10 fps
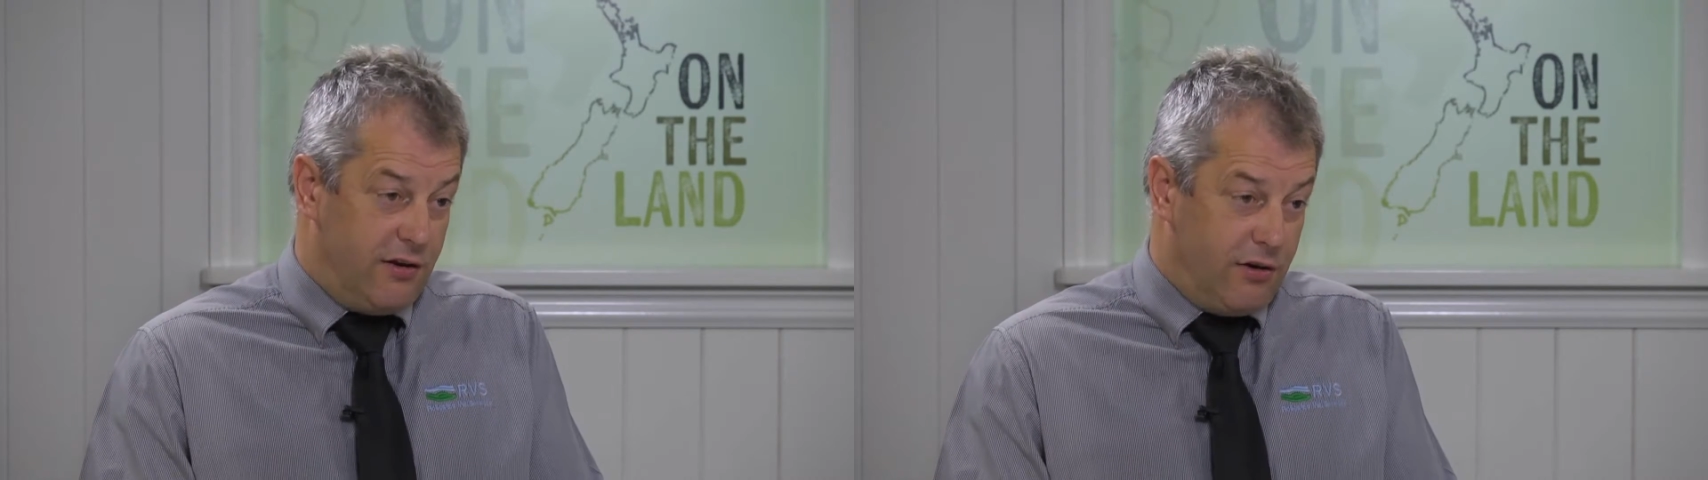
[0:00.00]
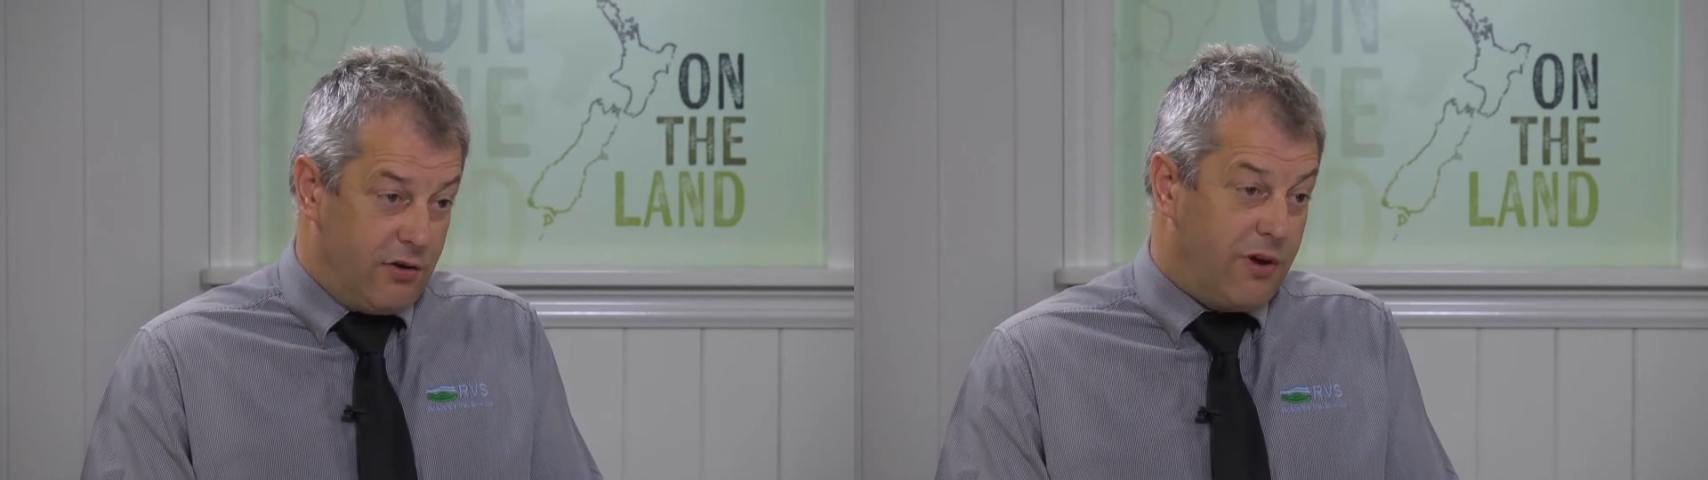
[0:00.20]

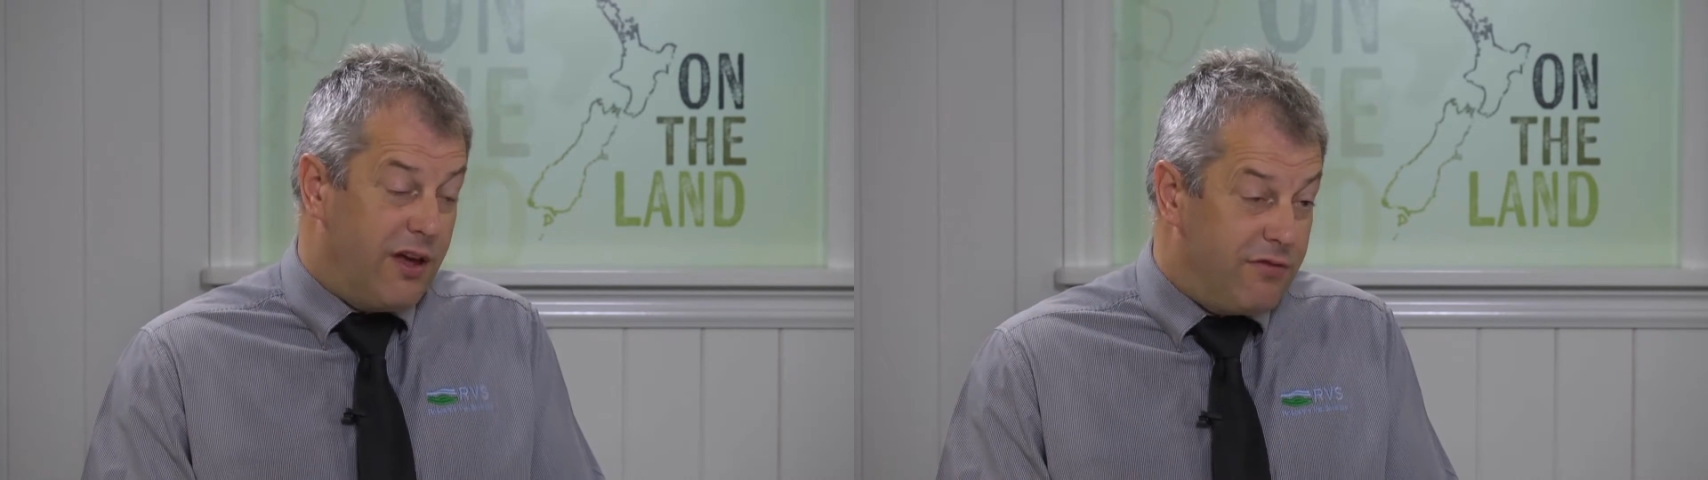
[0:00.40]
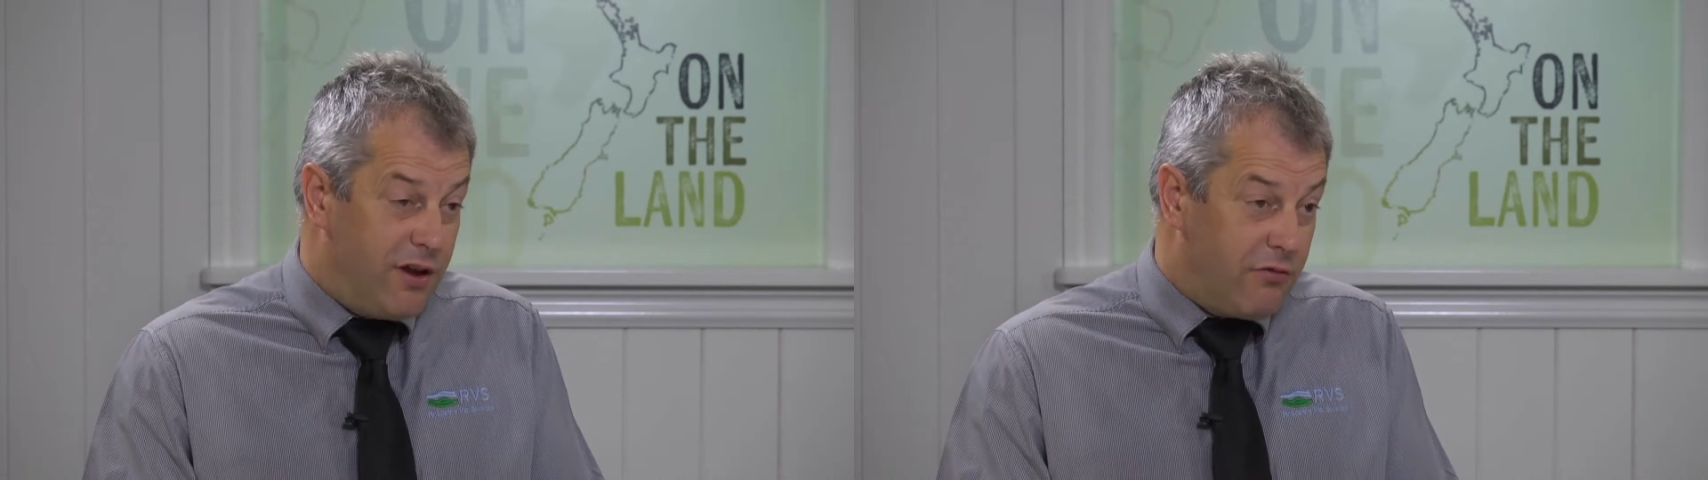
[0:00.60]
like we
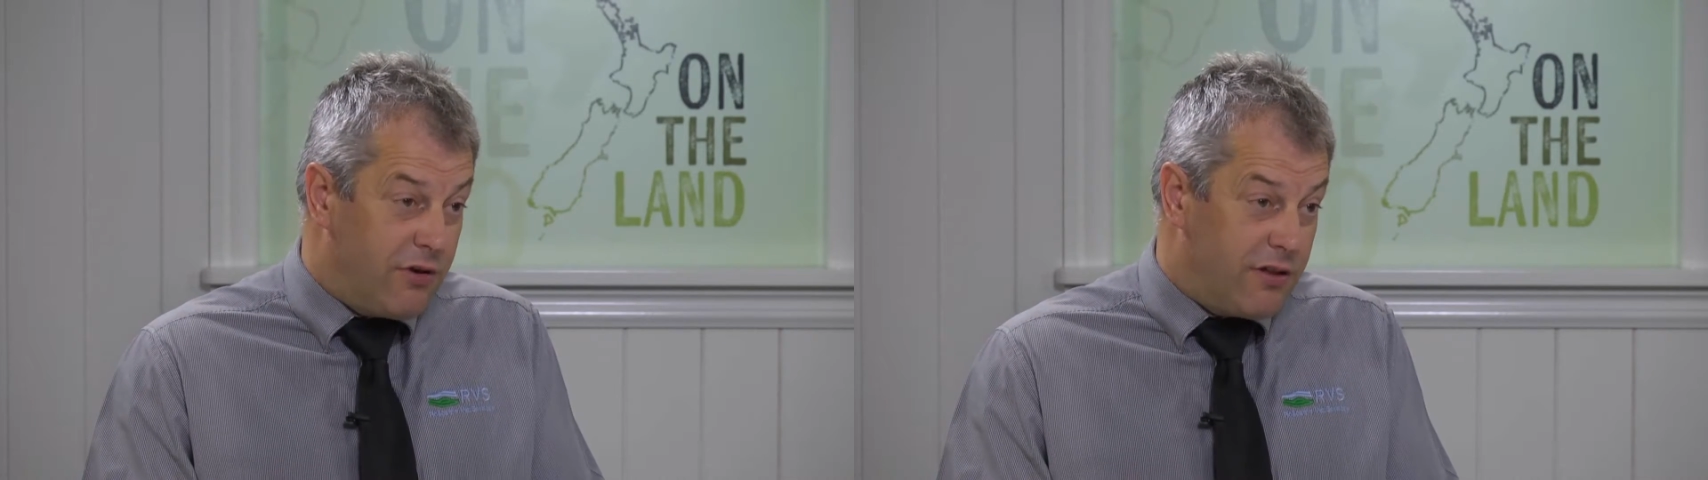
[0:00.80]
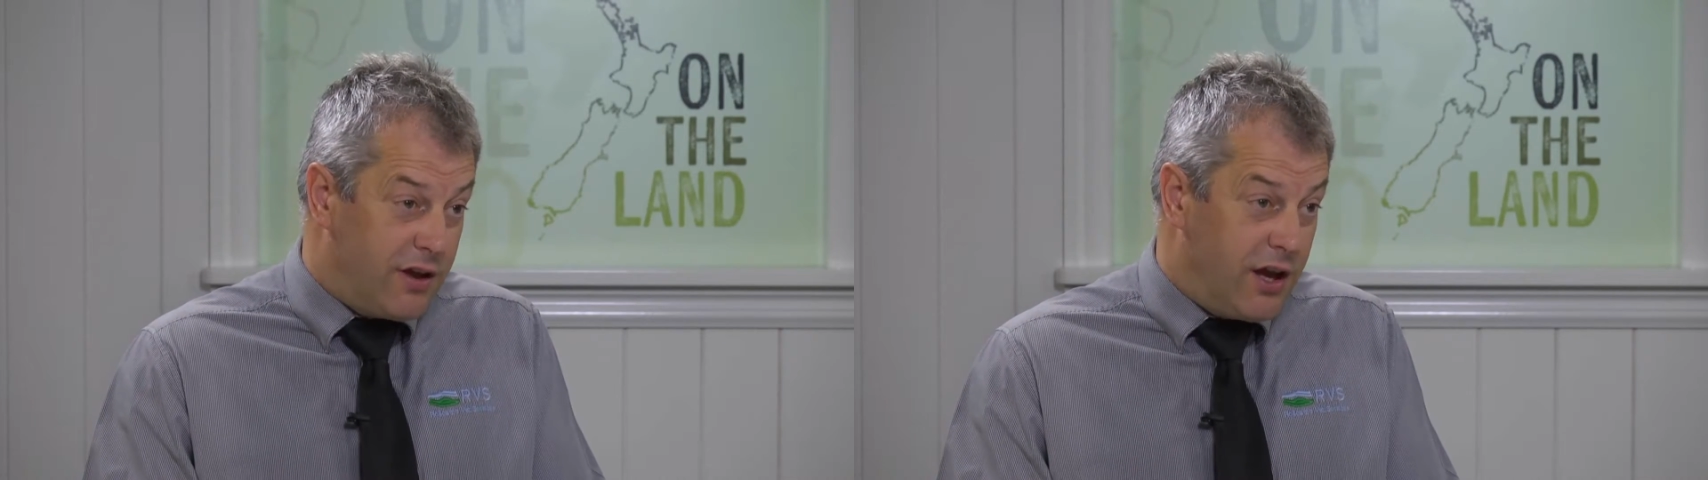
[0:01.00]
have here
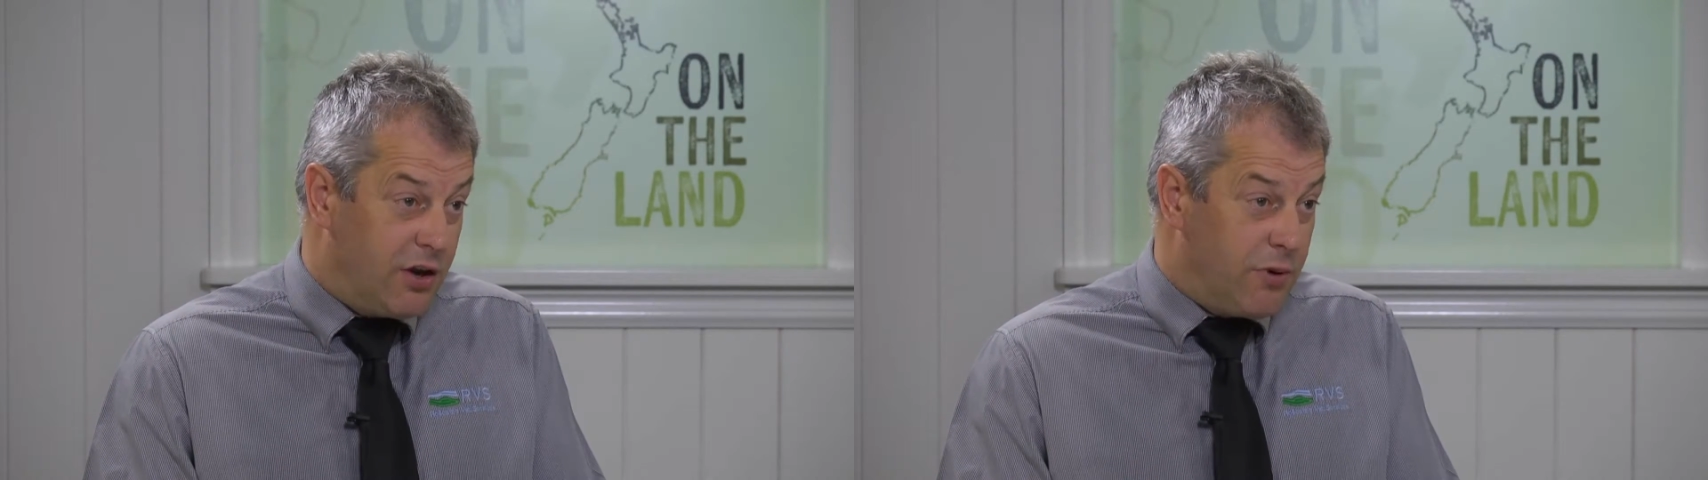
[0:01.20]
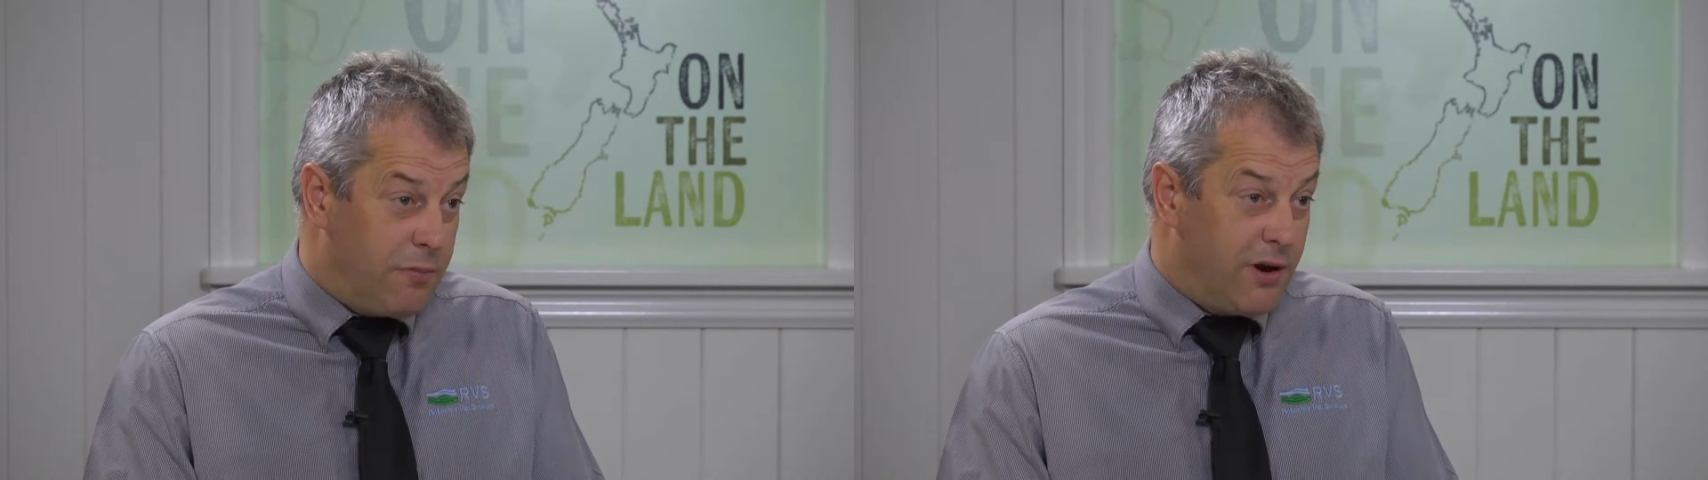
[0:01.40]
around the
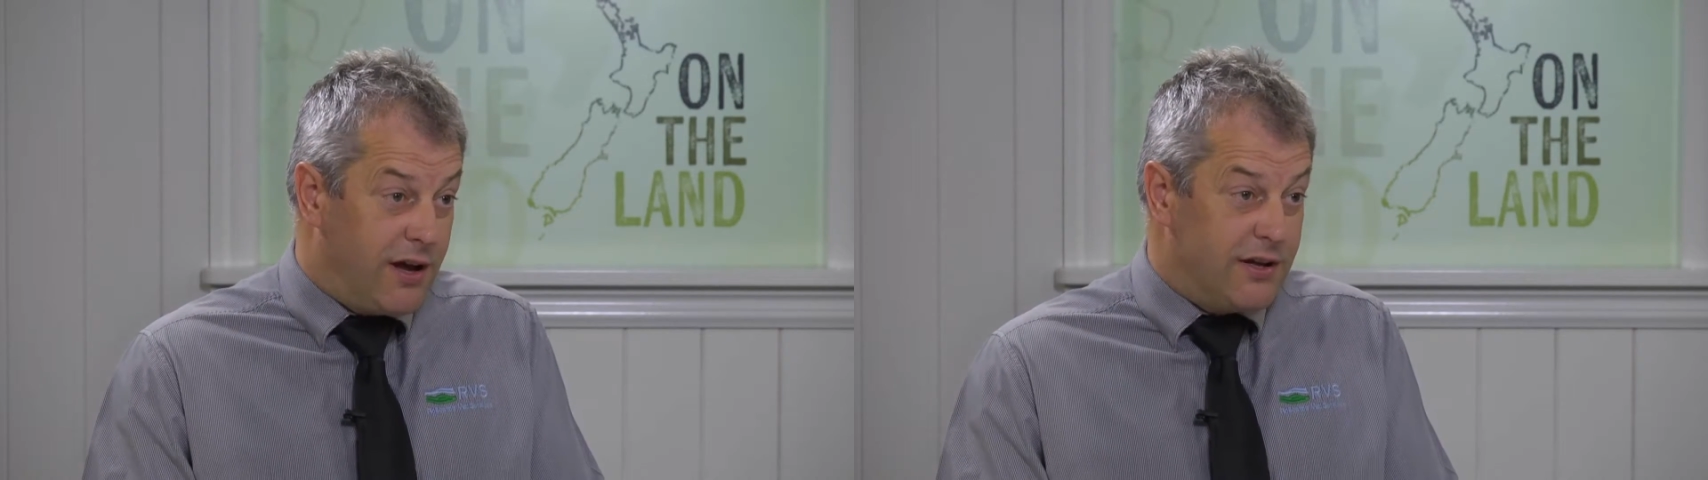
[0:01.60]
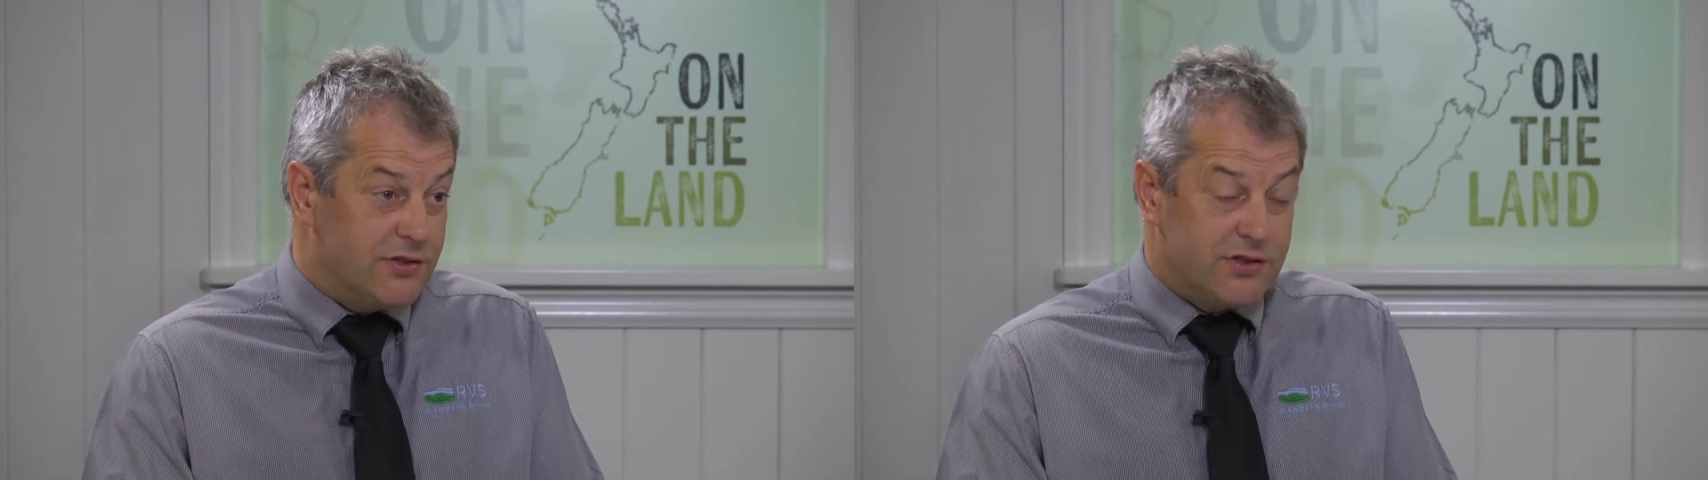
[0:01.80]
Canterbury
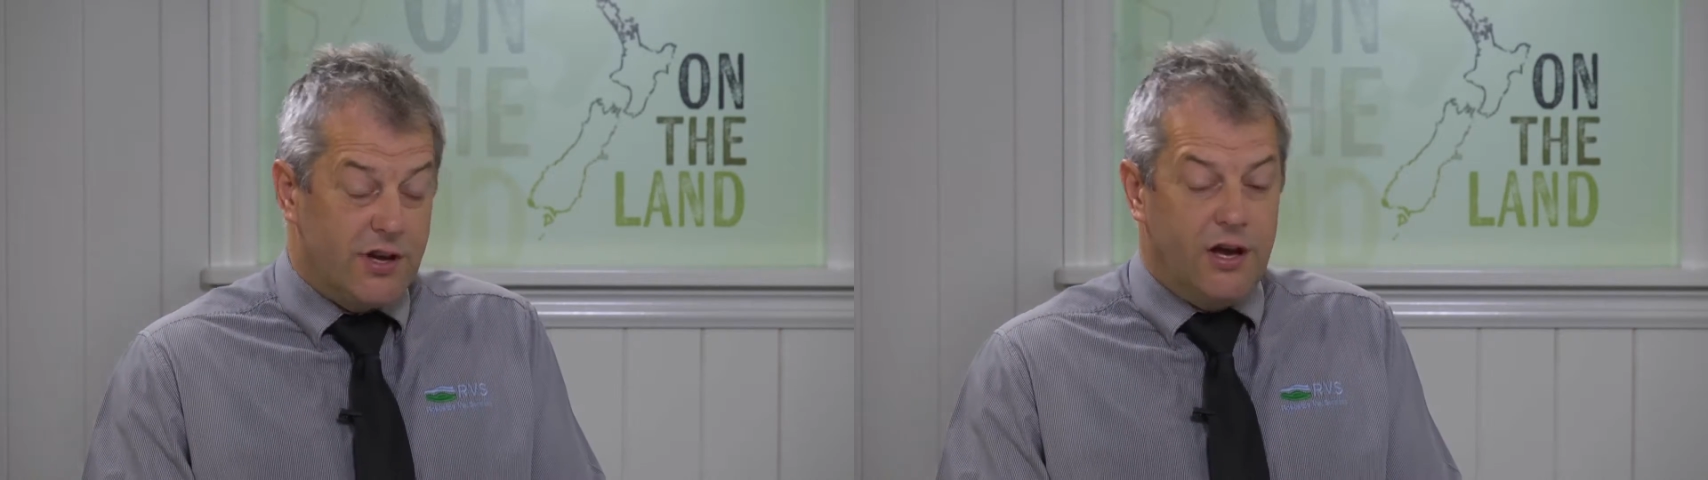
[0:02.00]
Plains.